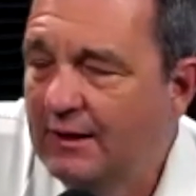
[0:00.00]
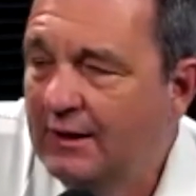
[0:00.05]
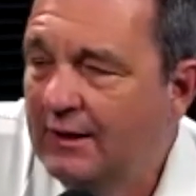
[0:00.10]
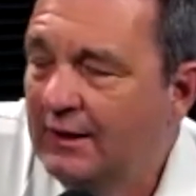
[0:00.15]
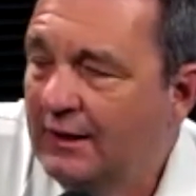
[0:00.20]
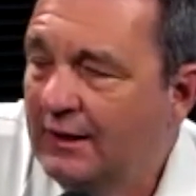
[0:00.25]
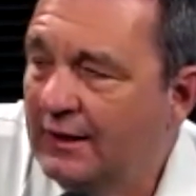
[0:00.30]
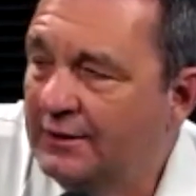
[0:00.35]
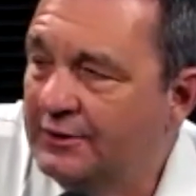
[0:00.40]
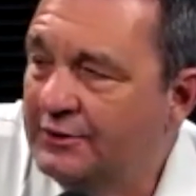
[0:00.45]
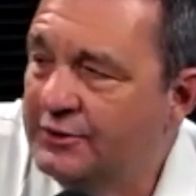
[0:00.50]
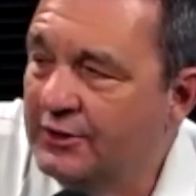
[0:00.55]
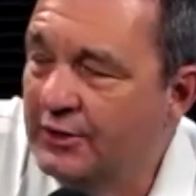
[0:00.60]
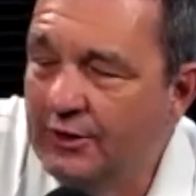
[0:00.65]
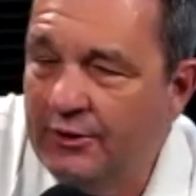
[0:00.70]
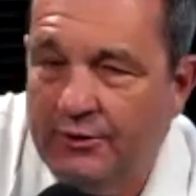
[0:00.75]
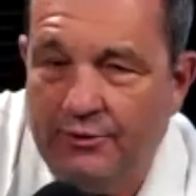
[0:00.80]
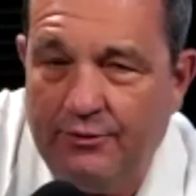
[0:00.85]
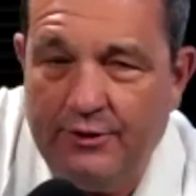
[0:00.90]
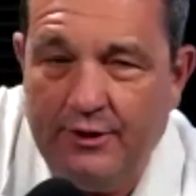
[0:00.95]
And
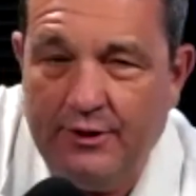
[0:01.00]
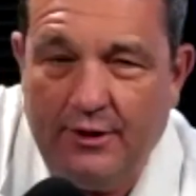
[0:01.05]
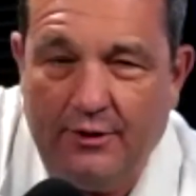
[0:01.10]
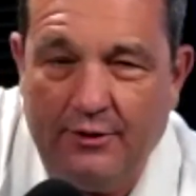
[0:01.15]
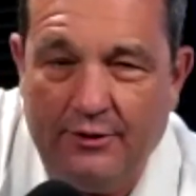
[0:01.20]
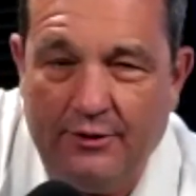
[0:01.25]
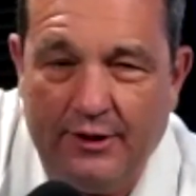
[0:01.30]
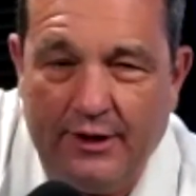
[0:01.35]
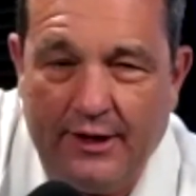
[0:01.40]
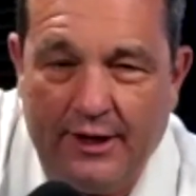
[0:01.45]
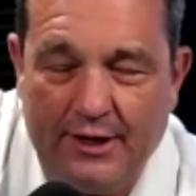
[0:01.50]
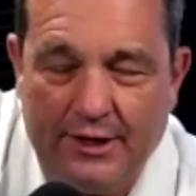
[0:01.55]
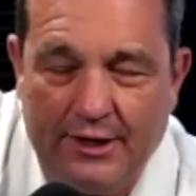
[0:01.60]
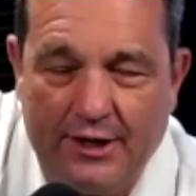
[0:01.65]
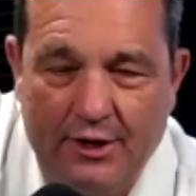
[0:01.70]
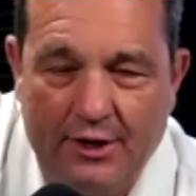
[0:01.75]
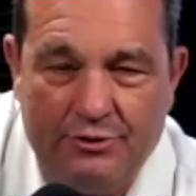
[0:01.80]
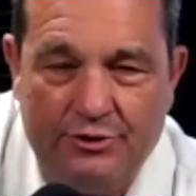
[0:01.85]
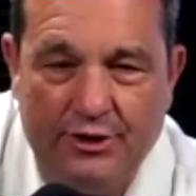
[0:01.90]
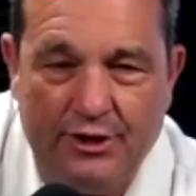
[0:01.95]
so, you get into
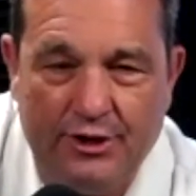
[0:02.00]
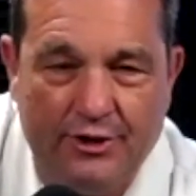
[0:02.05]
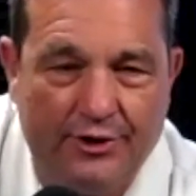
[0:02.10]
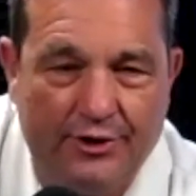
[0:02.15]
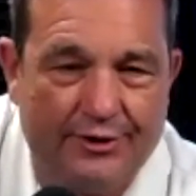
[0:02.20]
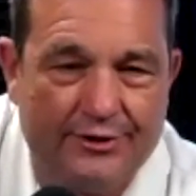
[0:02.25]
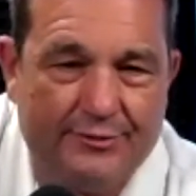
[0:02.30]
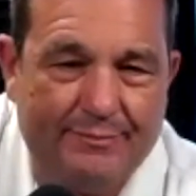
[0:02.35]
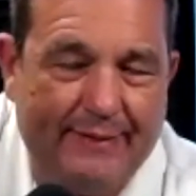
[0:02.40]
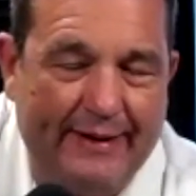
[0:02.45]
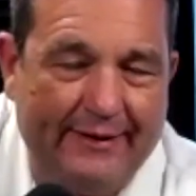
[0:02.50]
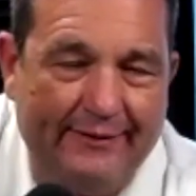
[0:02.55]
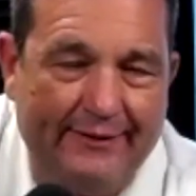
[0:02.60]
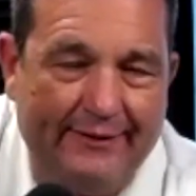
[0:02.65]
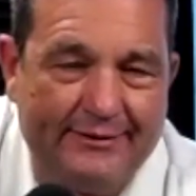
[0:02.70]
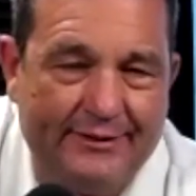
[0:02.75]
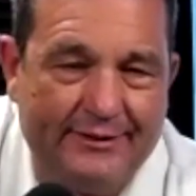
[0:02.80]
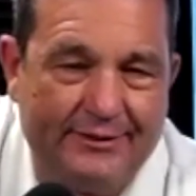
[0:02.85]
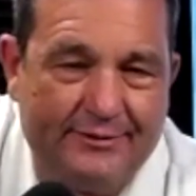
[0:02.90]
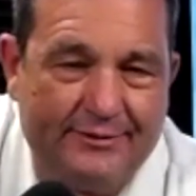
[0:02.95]
coaching, you're going to pay, let's
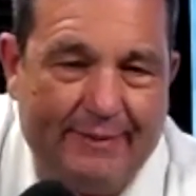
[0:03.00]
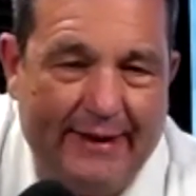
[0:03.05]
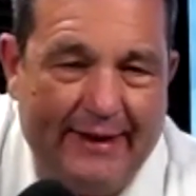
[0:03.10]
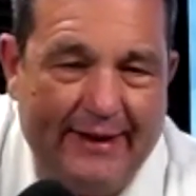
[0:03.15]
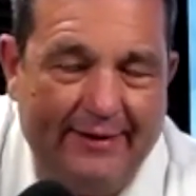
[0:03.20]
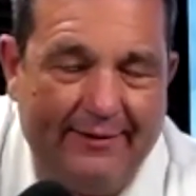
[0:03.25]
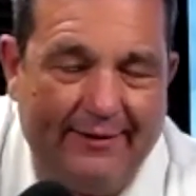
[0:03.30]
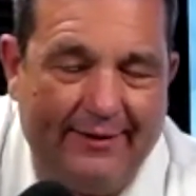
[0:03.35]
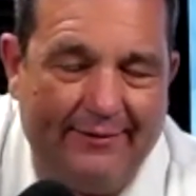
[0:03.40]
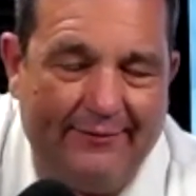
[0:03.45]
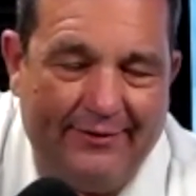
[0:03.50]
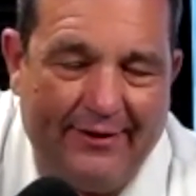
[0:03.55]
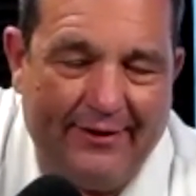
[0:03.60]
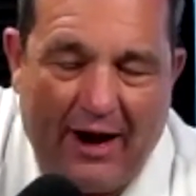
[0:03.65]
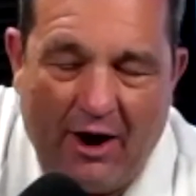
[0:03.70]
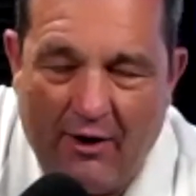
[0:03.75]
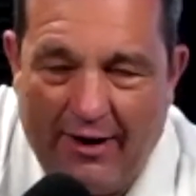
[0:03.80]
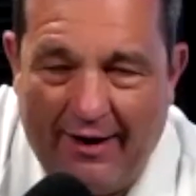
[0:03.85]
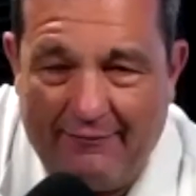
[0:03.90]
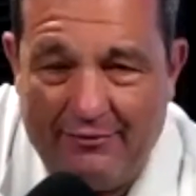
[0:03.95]
just pay
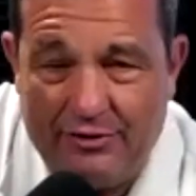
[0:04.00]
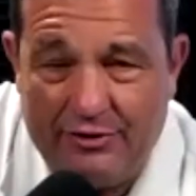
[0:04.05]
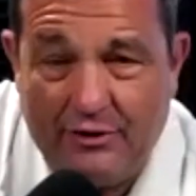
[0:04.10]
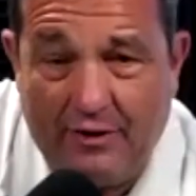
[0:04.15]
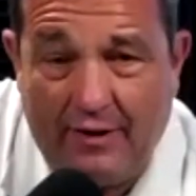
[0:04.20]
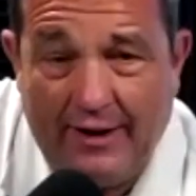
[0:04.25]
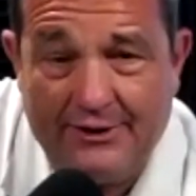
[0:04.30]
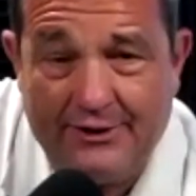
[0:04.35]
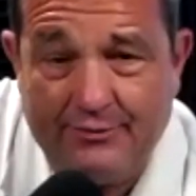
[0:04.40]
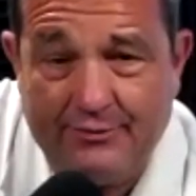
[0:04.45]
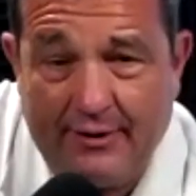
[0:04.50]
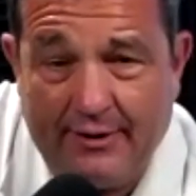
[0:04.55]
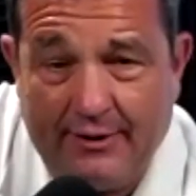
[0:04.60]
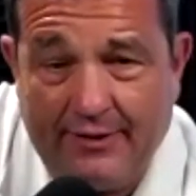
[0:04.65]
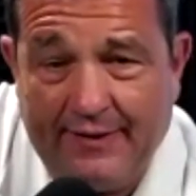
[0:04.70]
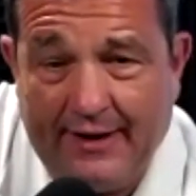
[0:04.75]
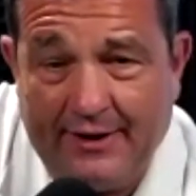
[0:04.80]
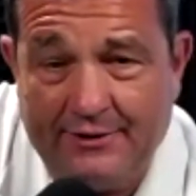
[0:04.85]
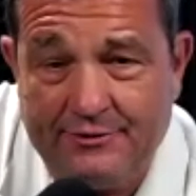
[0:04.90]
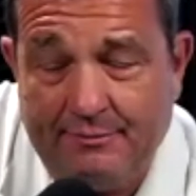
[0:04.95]
our average client's around
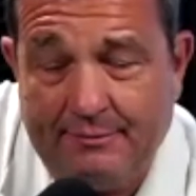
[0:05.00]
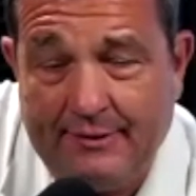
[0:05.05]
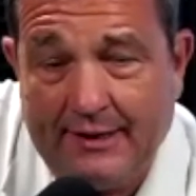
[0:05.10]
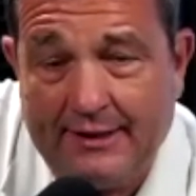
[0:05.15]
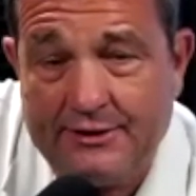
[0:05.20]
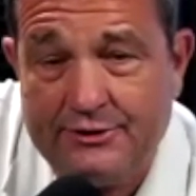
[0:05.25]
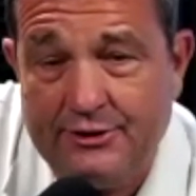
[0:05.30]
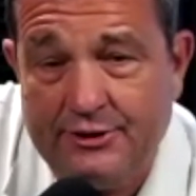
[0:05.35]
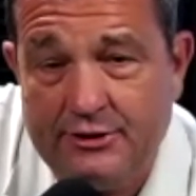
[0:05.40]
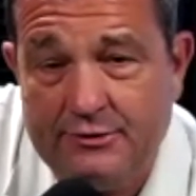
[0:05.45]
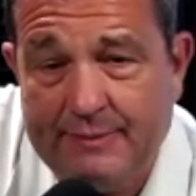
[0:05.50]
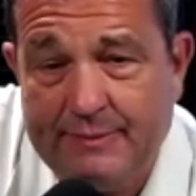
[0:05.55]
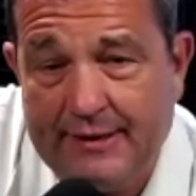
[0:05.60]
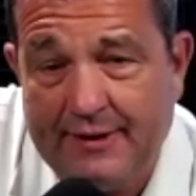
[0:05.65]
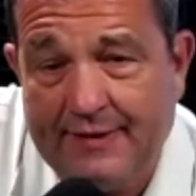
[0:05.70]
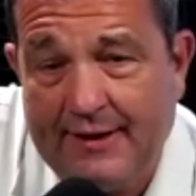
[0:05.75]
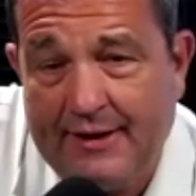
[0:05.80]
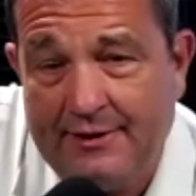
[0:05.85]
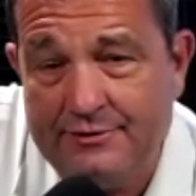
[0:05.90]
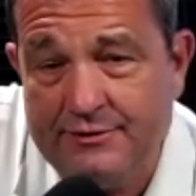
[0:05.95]
$1,000. So you spend
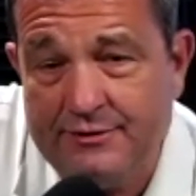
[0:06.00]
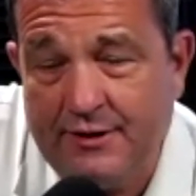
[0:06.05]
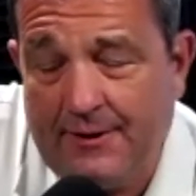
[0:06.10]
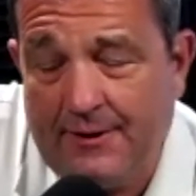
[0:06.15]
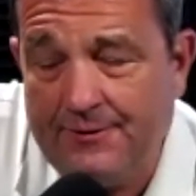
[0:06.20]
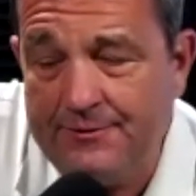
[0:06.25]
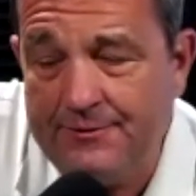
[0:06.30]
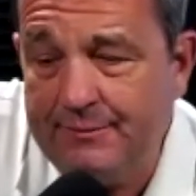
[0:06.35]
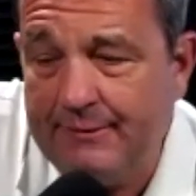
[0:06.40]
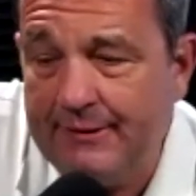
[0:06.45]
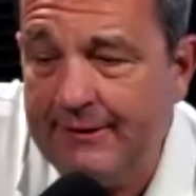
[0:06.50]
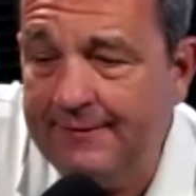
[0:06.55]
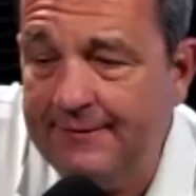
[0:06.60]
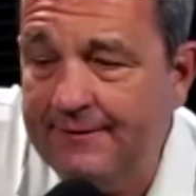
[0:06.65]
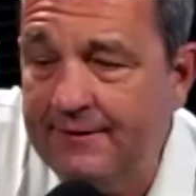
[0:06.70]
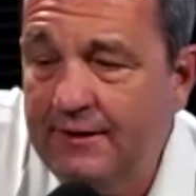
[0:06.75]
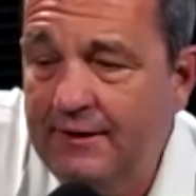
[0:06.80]
$1,000 a month.